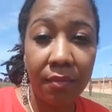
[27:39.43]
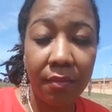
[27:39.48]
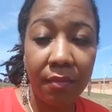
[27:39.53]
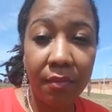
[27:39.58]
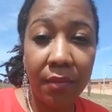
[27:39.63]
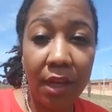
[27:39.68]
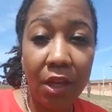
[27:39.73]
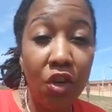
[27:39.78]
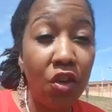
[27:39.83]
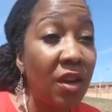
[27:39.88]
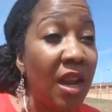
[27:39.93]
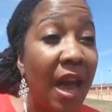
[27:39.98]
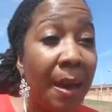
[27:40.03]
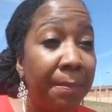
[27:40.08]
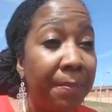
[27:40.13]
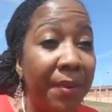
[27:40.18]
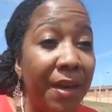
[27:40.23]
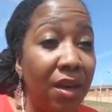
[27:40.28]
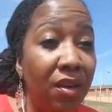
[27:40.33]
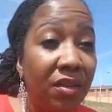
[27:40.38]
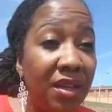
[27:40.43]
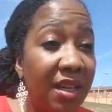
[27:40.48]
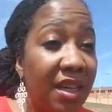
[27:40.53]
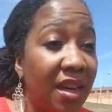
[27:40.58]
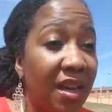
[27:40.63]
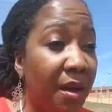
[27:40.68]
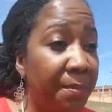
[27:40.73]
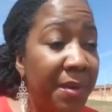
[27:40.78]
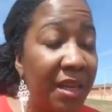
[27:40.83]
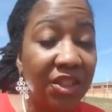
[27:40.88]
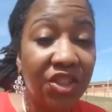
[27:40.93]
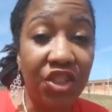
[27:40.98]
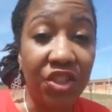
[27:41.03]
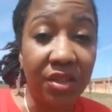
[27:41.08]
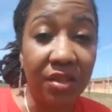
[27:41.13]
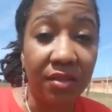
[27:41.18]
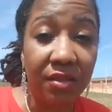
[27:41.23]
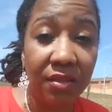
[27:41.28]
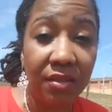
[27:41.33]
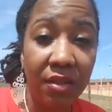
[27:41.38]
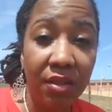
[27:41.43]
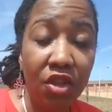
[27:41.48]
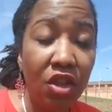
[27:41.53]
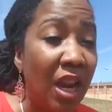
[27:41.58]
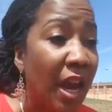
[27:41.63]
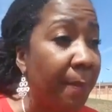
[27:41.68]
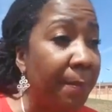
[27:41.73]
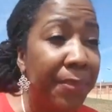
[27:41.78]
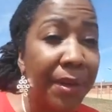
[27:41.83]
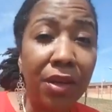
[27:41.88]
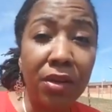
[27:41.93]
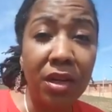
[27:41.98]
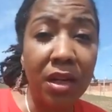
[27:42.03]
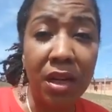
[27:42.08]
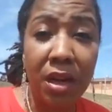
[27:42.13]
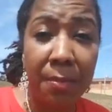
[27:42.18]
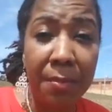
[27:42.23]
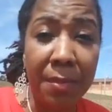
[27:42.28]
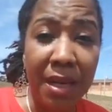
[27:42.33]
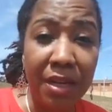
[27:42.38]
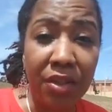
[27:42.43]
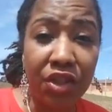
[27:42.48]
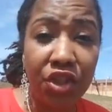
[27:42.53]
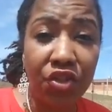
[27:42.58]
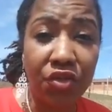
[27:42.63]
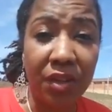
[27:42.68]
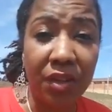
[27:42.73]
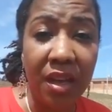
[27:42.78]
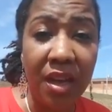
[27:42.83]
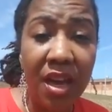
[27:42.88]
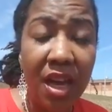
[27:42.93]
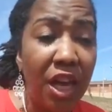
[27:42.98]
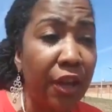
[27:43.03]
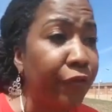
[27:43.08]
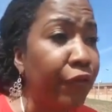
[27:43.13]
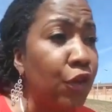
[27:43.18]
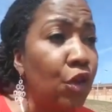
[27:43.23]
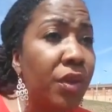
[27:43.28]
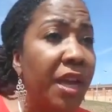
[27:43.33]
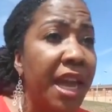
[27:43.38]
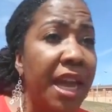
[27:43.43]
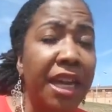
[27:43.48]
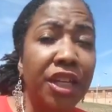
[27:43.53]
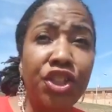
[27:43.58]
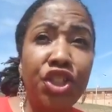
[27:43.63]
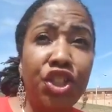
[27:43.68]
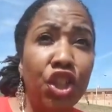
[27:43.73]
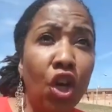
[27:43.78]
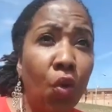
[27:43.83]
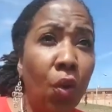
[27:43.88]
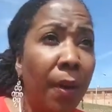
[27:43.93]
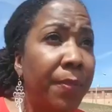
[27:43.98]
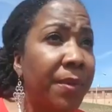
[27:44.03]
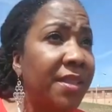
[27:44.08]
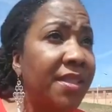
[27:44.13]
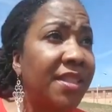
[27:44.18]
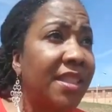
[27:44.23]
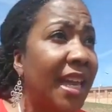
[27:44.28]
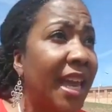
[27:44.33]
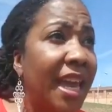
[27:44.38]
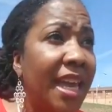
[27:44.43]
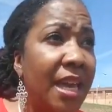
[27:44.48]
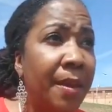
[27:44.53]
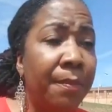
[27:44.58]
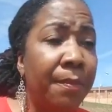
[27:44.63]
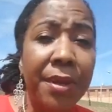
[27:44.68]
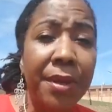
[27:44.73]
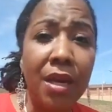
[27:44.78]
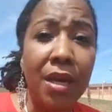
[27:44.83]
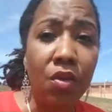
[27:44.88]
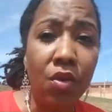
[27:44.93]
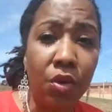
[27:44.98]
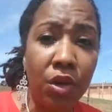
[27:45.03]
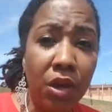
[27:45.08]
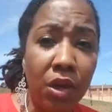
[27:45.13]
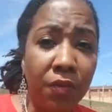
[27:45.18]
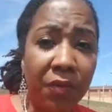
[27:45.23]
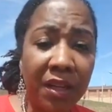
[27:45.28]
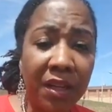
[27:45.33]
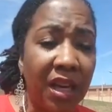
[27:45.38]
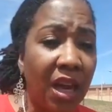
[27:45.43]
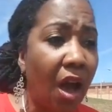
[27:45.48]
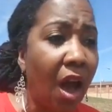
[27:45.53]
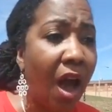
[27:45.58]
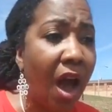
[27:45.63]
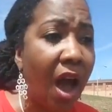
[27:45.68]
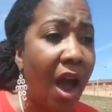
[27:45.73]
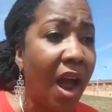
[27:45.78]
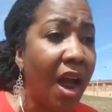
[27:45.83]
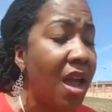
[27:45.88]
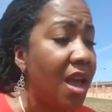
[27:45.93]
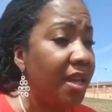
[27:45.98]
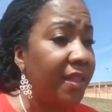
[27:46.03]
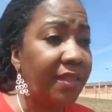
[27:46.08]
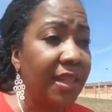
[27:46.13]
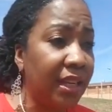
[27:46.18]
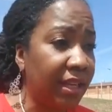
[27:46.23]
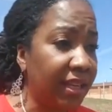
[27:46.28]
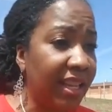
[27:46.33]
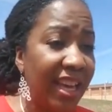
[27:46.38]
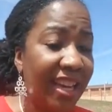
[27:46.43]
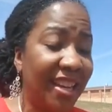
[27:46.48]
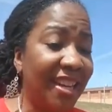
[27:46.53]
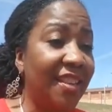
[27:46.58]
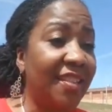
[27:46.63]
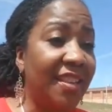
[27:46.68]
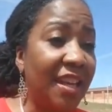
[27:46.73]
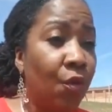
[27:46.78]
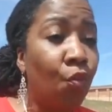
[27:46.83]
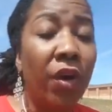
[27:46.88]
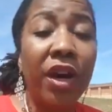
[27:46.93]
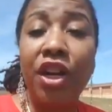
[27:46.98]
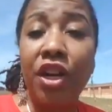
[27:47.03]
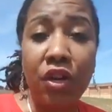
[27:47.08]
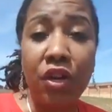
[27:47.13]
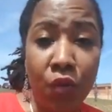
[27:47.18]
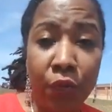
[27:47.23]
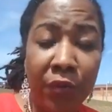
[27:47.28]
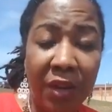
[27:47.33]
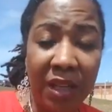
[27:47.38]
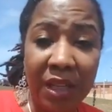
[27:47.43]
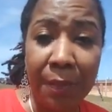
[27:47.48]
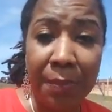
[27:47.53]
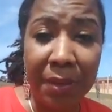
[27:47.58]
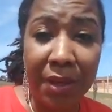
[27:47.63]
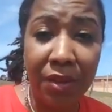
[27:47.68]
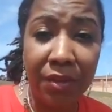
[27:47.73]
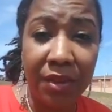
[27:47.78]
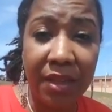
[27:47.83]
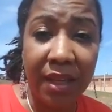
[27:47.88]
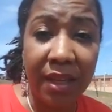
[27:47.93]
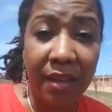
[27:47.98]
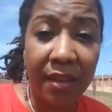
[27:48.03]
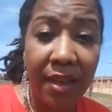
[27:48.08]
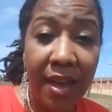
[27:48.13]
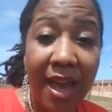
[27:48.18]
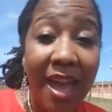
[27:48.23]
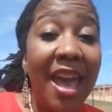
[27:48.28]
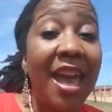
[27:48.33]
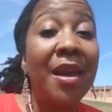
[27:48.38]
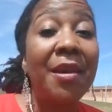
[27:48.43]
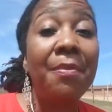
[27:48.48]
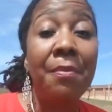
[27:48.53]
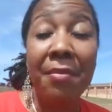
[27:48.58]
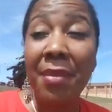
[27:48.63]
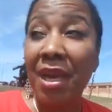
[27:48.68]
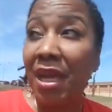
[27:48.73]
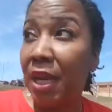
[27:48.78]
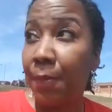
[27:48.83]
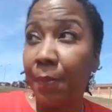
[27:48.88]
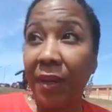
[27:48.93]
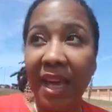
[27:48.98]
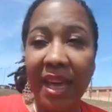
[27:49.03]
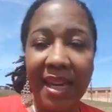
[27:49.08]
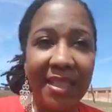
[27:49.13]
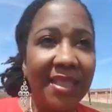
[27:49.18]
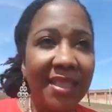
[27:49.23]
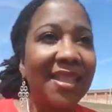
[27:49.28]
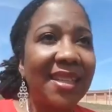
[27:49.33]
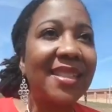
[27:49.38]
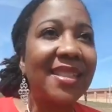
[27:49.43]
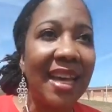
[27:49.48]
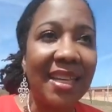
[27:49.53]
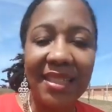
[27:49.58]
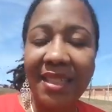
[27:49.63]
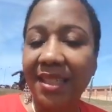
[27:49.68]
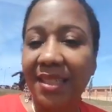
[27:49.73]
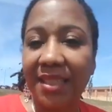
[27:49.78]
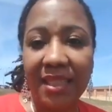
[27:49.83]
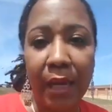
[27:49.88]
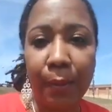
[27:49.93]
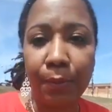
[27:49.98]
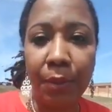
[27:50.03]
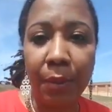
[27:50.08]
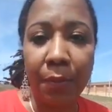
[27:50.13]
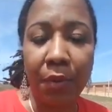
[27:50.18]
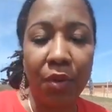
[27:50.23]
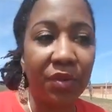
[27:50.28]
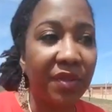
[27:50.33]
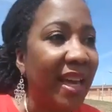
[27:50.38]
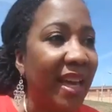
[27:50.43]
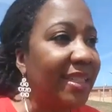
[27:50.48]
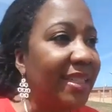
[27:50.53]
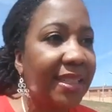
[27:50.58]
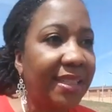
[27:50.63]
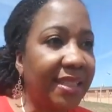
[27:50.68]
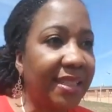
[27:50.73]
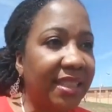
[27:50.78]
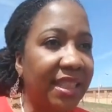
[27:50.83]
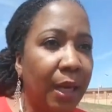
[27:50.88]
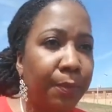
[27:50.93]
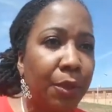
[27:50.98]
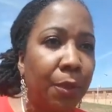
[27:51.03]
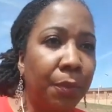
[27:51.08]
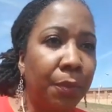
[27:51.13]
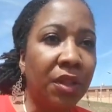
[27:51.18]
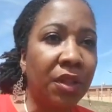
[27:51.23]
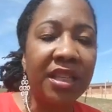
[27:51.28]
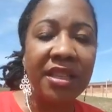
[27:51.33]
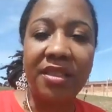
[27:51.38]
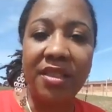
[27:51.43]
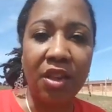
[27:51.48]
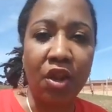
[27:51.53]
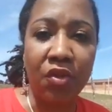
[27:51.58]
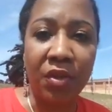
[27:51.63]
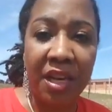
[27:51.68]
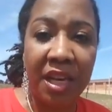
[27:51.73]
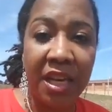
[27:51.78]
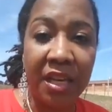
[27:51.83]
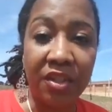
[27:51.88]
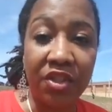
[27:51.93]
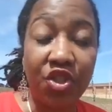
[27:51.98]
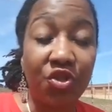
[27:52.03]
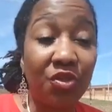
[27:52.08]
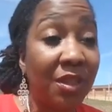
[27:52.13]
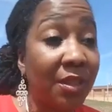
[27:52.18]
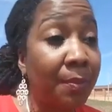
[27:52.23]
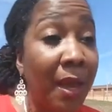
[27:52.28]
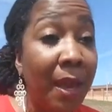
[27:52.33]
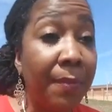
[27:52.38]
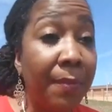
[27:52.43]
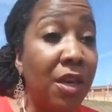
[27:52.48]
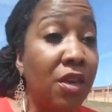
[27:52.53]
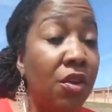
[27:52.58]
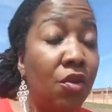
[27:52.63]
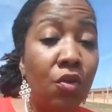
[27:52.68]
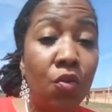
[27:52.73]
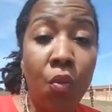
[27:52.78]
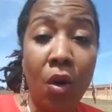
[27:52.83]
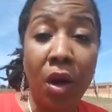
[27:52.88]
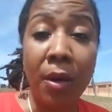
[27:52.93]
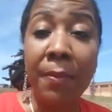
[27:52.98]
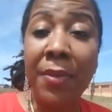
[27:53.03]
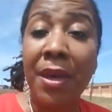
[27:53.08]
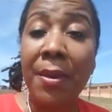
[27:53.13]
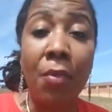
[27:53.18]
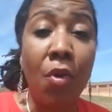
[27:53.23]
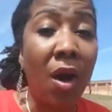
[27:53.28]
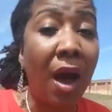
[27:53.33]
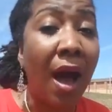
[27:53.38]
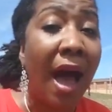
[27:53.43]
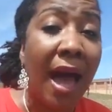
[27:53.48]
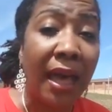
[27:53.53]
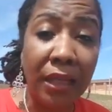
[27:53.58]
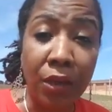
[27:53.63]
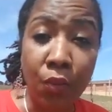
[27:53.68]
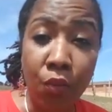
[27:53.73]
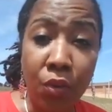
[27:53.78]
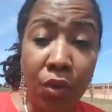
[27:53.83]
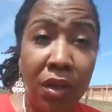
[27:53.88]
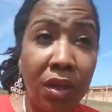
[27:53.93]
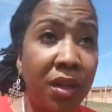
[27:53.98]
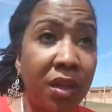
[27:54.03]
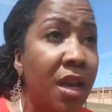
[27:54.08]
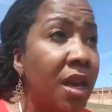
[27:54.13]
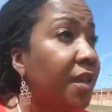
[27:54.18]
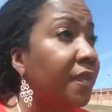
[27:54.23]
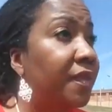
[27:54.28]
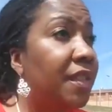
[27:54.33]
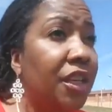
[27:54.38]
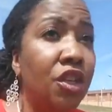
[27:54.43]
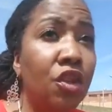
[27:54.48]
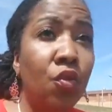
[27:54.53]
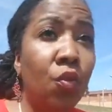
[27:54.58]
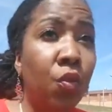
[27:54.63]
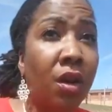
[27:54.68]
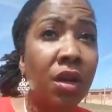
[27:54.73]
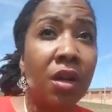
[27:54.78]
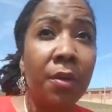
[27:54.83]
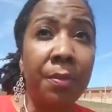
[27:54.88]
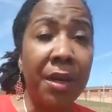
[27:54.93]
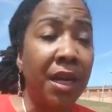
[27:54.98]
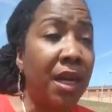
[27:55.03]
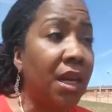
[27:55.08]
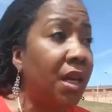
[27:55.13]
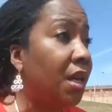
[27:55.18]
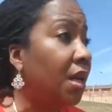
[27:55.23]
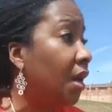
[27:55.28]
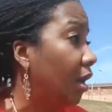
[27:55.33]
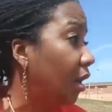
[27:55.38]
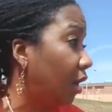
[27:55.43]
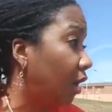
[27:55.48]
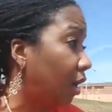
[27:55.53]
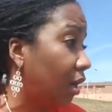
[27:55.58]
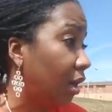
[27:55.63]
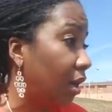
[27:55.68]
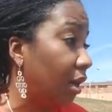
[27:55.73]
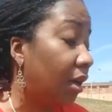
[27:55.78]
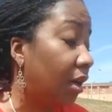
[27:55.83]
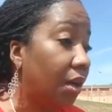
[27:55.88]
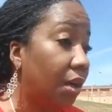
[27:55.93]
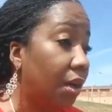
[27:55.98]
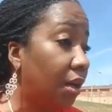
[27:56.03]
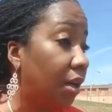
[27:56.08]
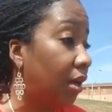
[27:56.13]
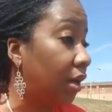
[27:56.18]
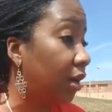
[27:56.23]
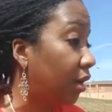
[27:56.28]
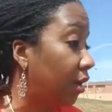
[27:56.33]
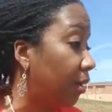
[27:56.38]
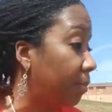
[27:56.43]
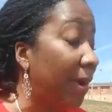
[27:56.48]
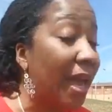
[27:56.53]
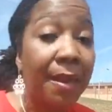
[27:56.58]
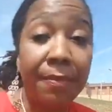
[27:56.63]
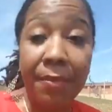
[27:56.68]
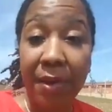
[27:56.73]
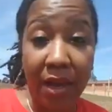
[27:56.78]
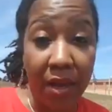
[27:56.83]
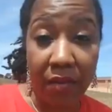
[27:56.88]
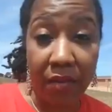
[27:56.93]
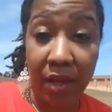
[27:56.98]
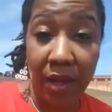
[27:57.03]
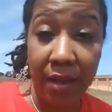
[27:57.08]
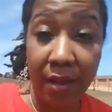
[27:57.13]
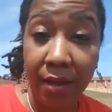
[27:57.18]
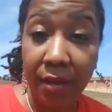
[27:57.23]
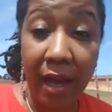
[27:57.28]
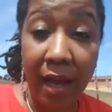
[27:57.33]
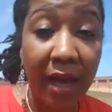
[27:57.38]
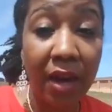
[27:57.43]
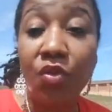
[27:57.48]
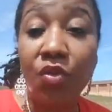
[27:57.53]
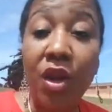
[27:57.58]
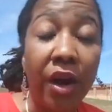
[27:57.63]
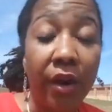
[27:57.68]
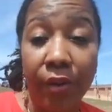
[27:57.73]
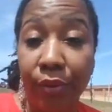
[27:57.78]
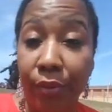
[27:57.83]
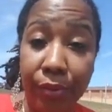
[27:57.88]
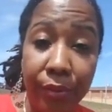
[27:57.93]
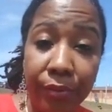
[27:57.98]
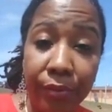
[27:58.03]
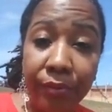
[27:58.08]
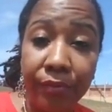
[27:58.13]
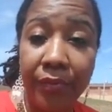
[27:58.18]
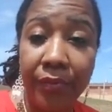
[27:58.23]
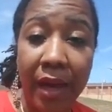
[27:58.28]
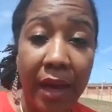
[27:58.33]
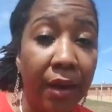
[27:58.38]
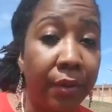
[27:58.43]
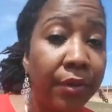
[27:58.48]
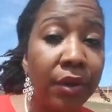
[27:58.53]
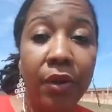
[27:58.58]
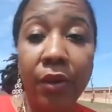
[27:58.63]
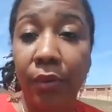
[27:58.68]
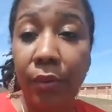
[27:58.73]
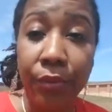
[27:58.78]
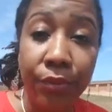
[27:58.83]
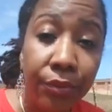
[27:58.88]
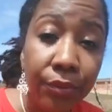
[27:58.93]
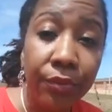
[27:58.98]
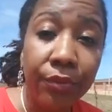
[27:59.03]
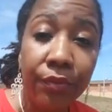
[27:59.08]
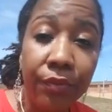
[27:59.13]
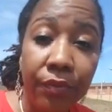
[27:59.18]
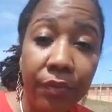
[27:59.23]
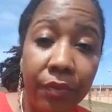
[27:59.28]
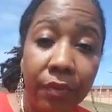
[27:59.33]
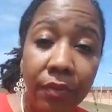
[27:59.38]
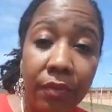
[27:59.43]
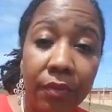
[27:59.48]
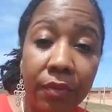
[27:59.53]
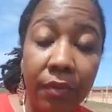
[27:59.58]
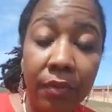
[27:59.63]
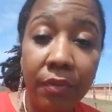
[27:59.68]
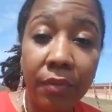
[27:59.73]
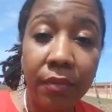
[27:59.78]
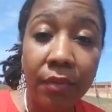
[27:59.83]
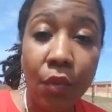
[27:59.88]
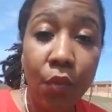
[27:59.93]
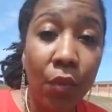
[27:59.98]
You're not building a mission. You're not building a ministry. If you can't show up and say and be who you really are, then what are you really building? And many places that's acceptable. That's acceptable in certain industries. Maybe you want to be more Hollywood than you want to be Mayberry. I don't know. What